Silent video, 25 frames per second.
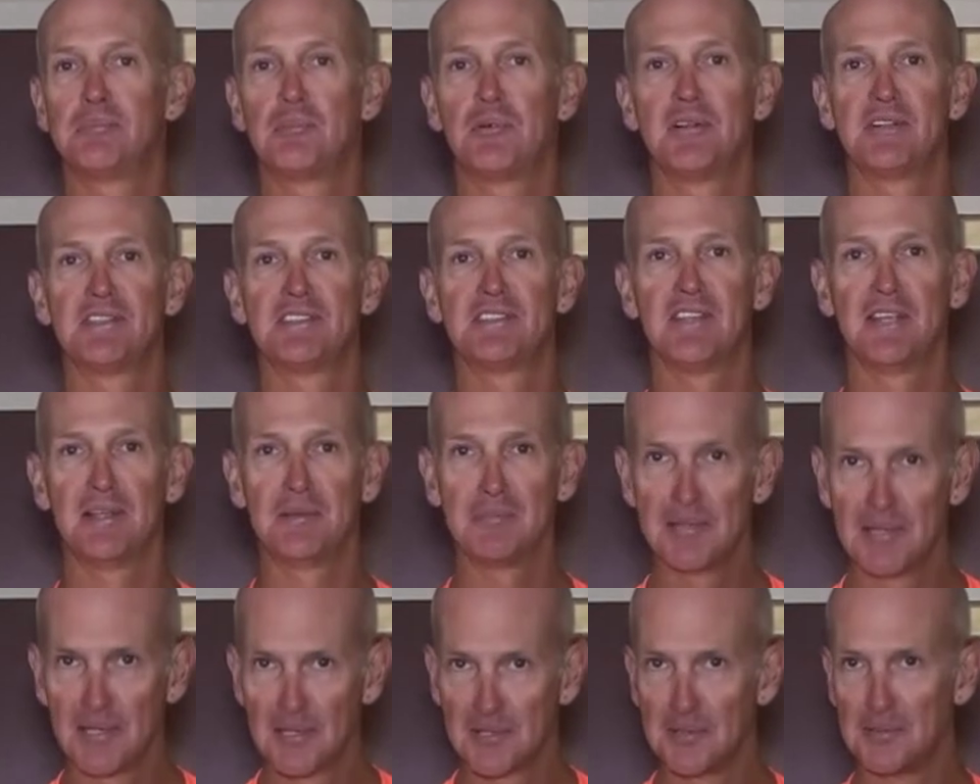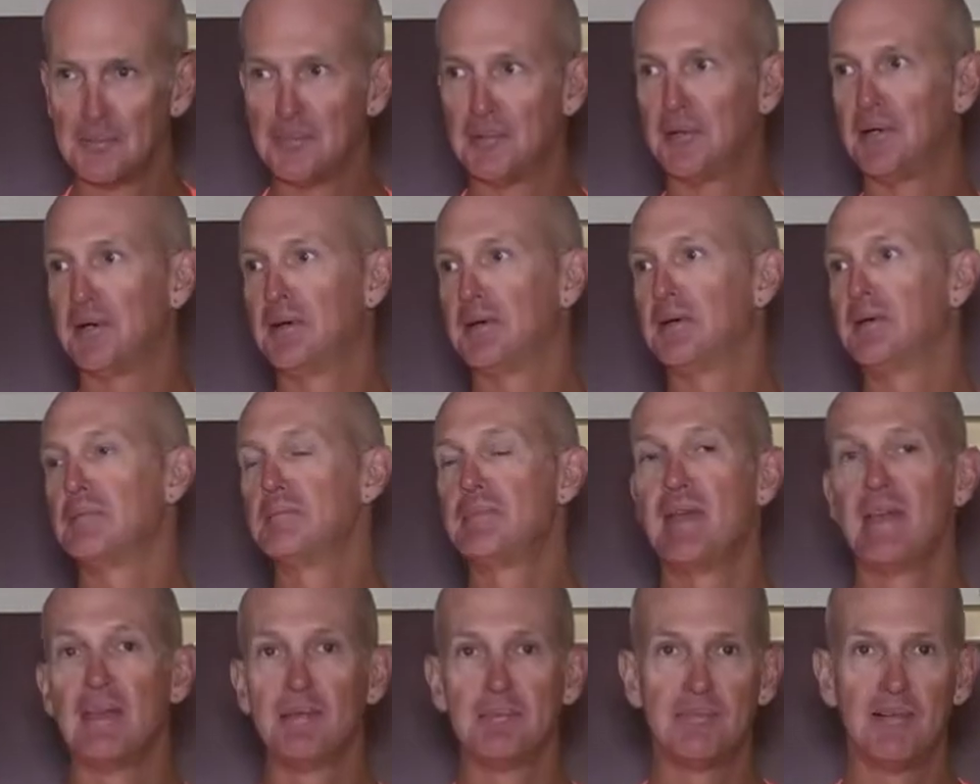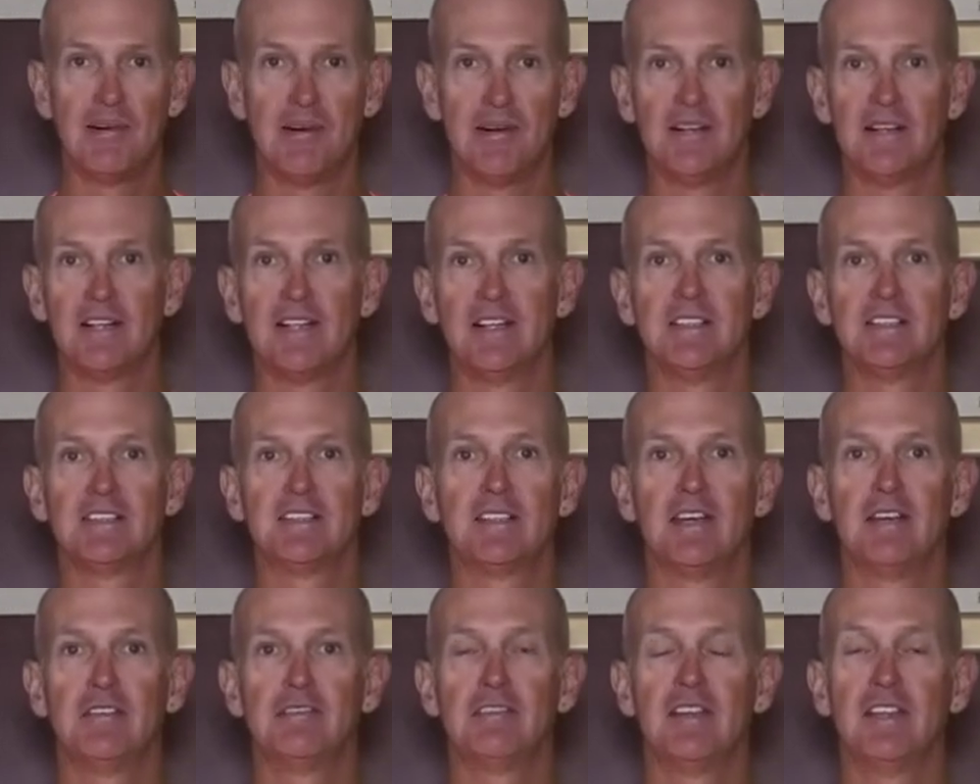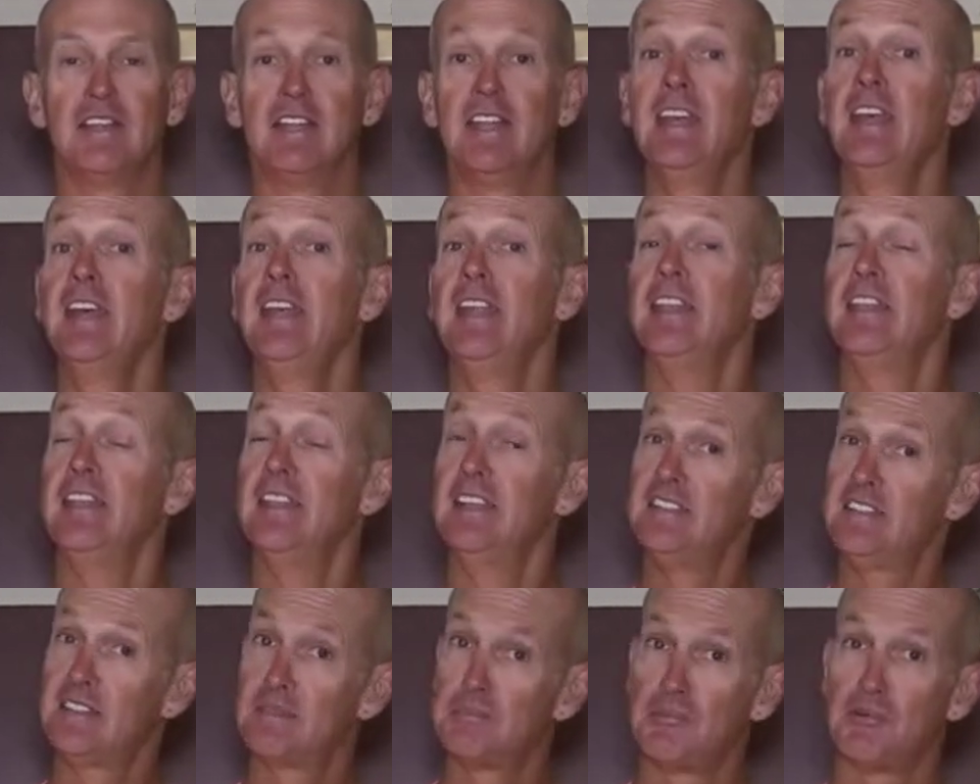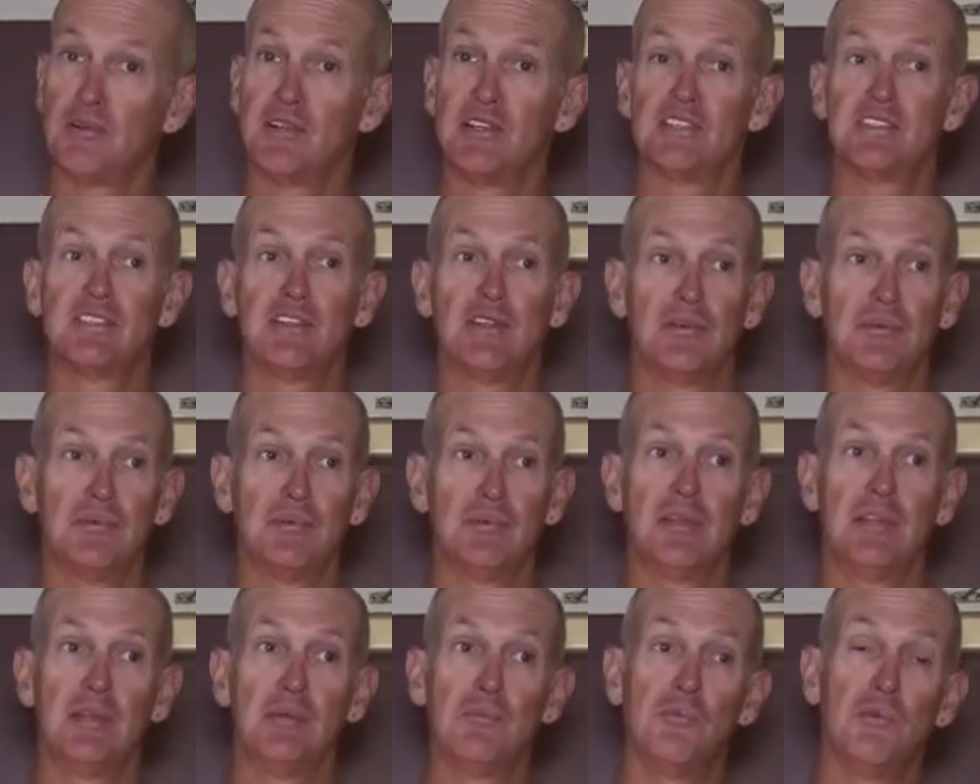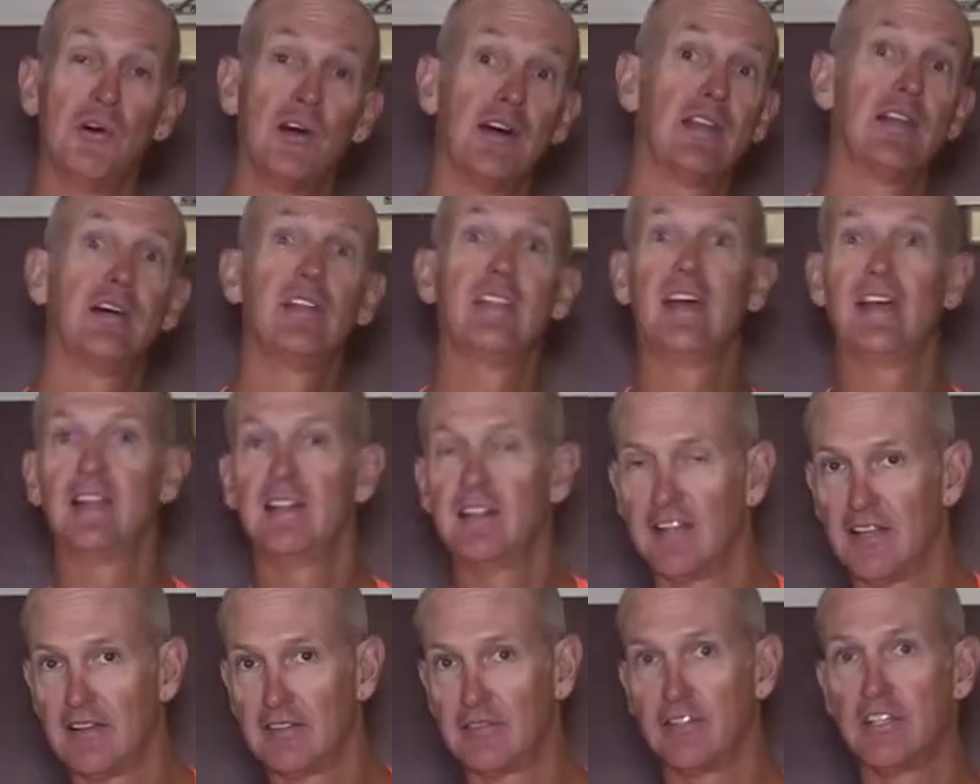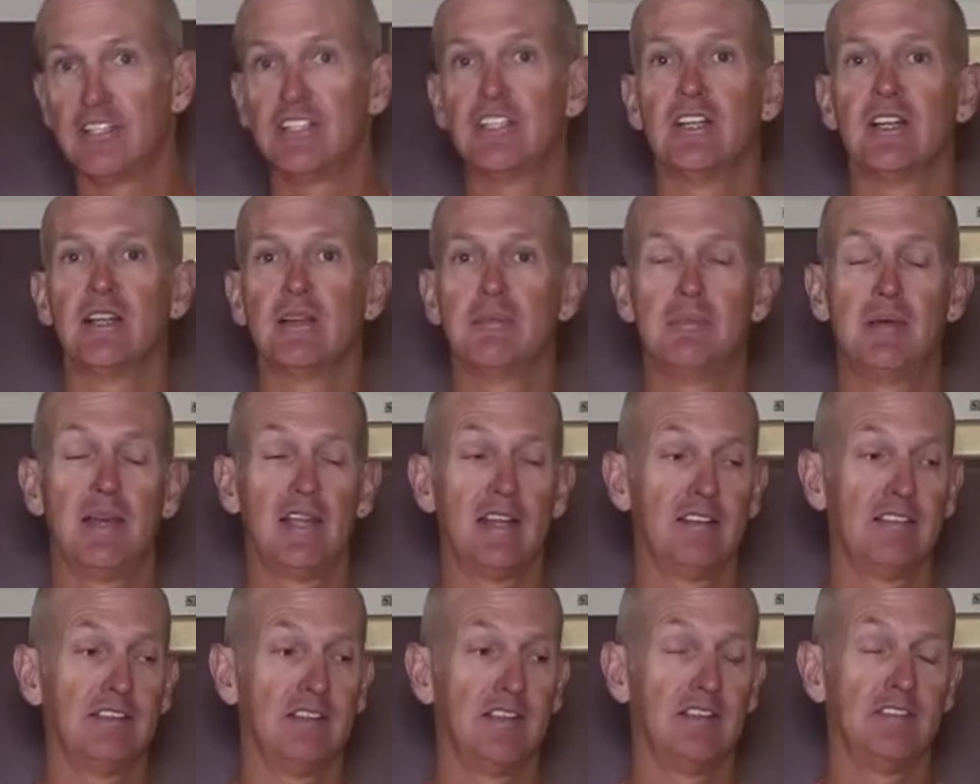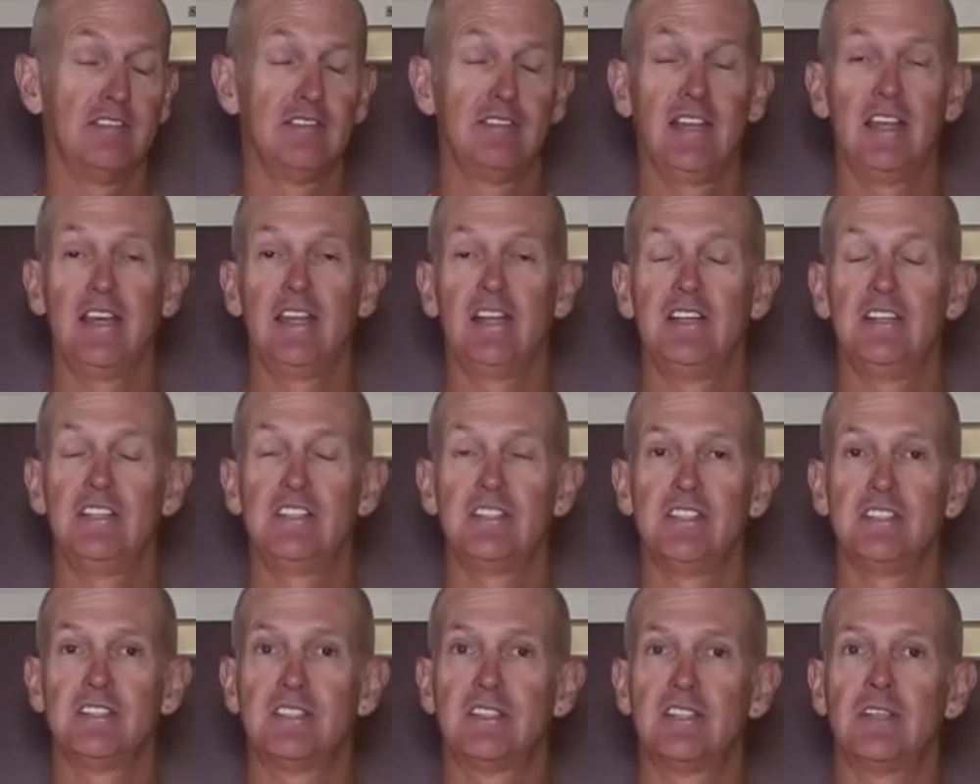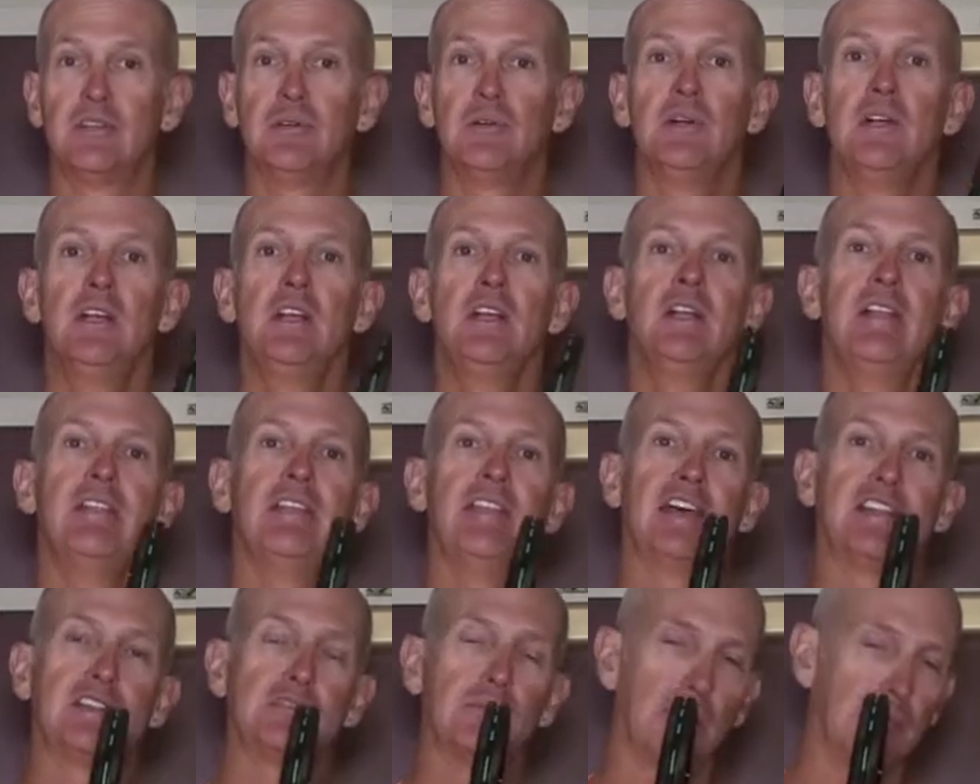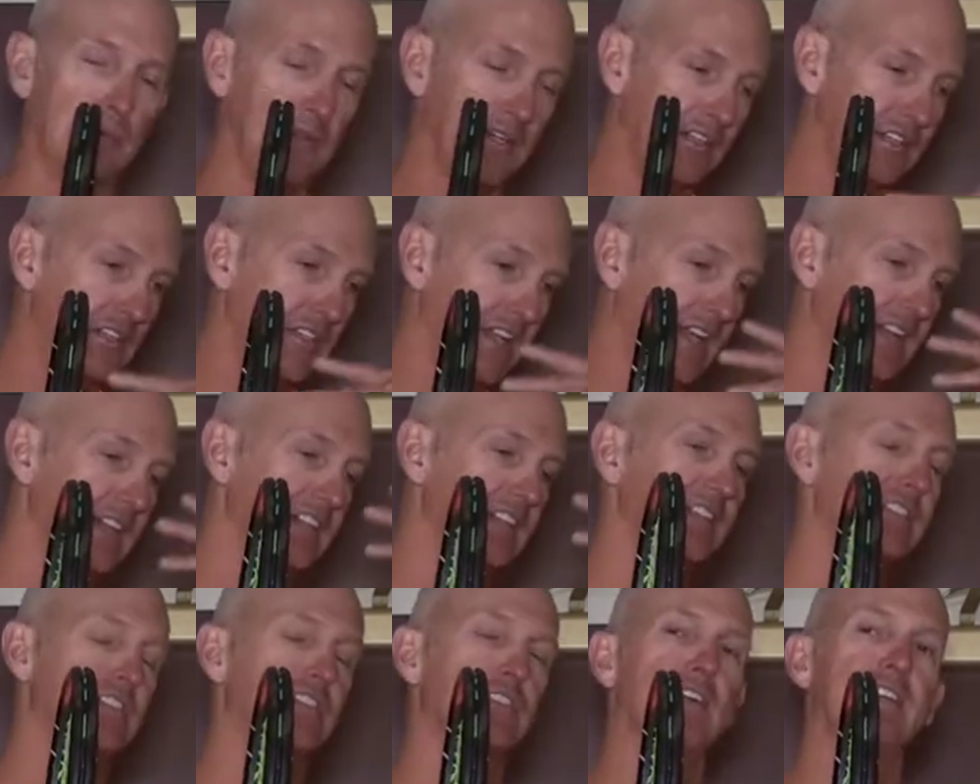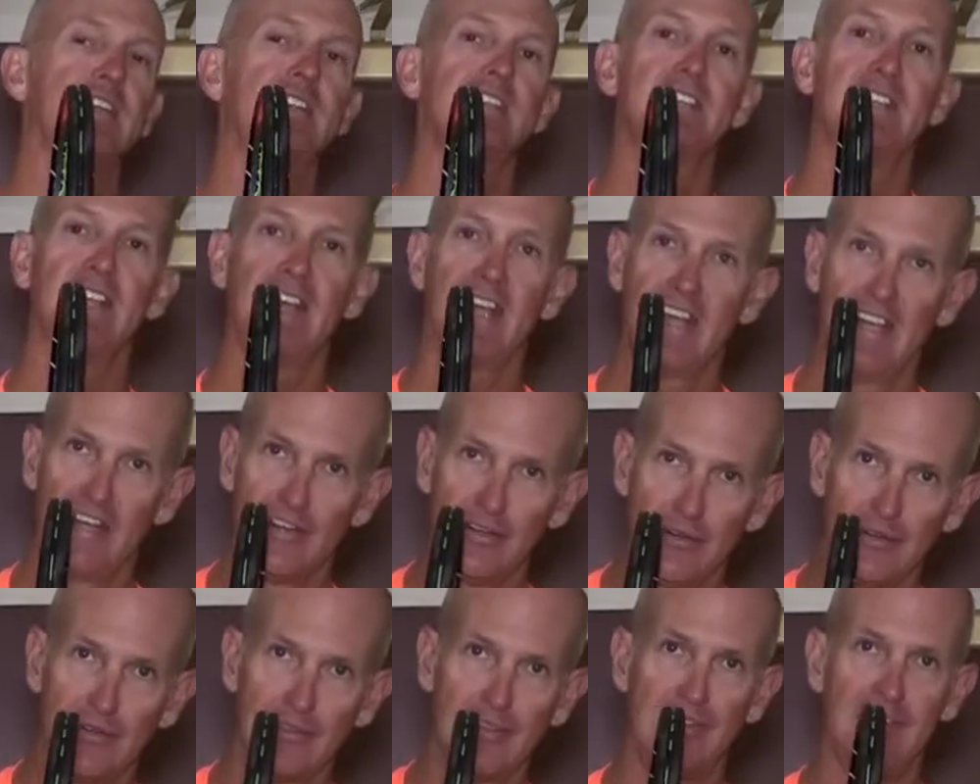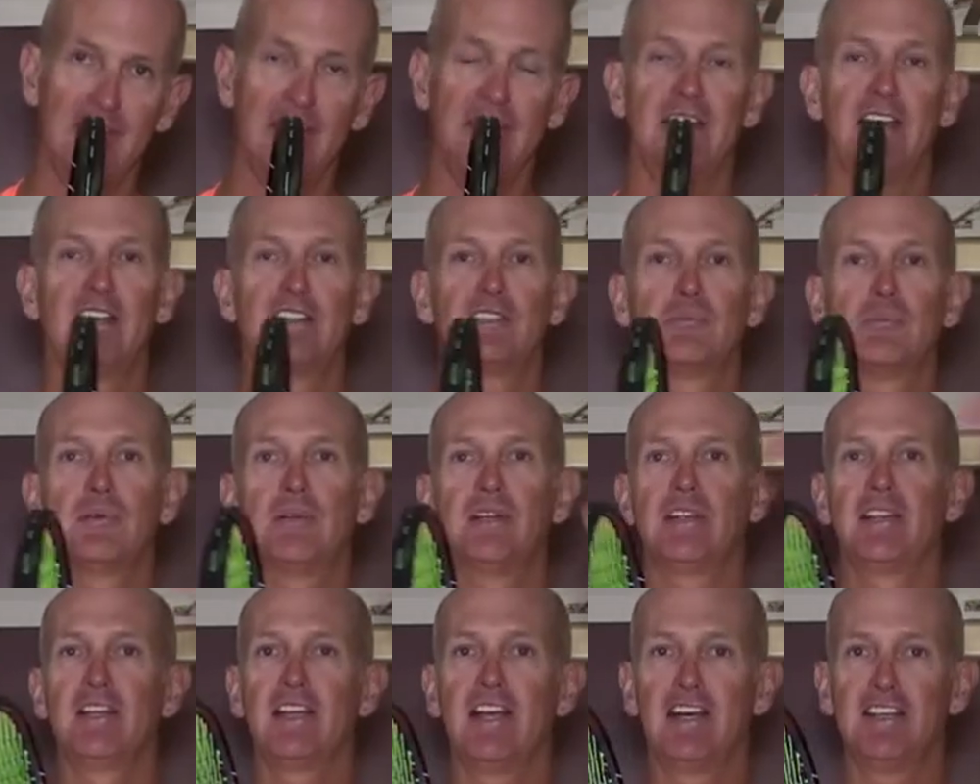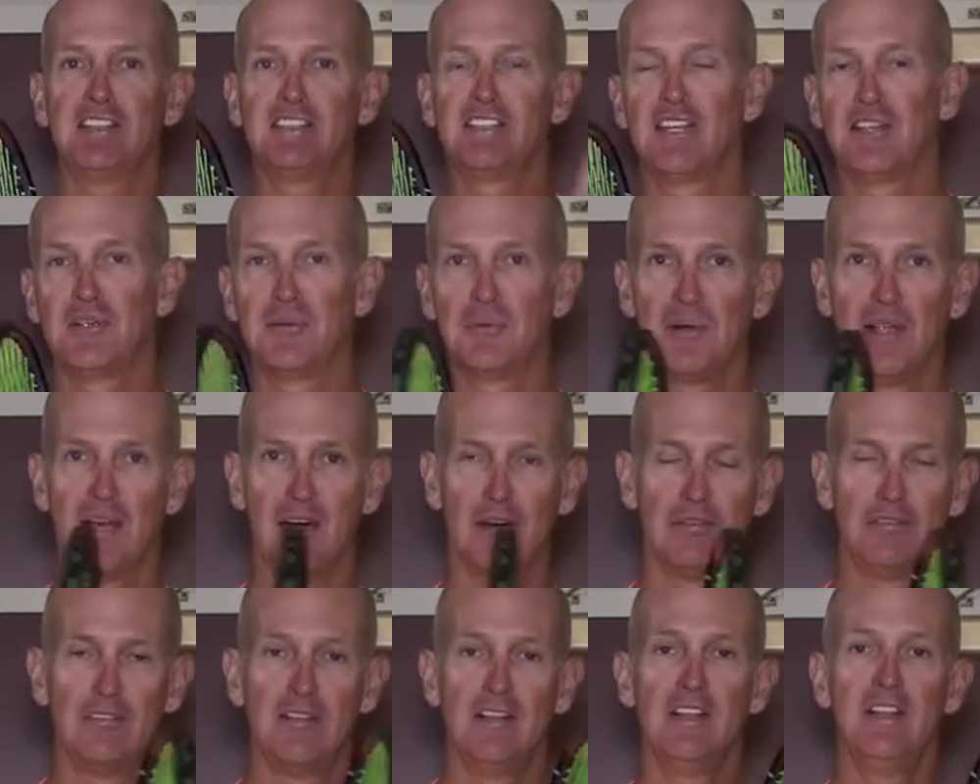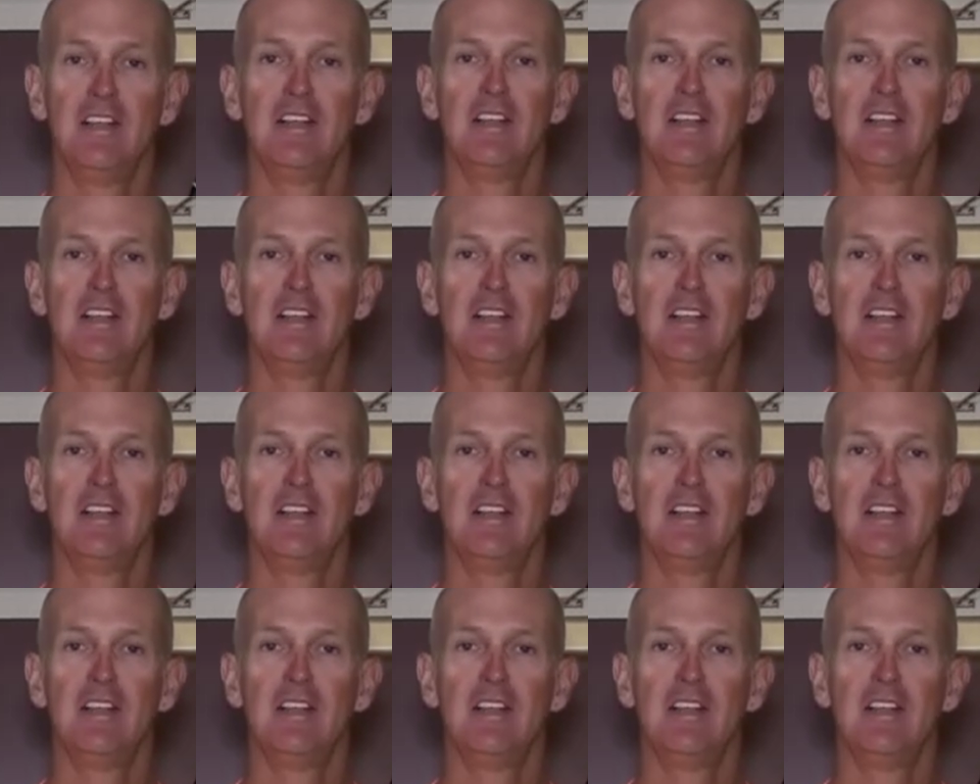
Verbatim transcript: sports like pickleball, ping pong, and stuff. And these sports don't really want all that leverage and competitive advantages. So that's why we tend to stress the health. And that's where guys like Ralph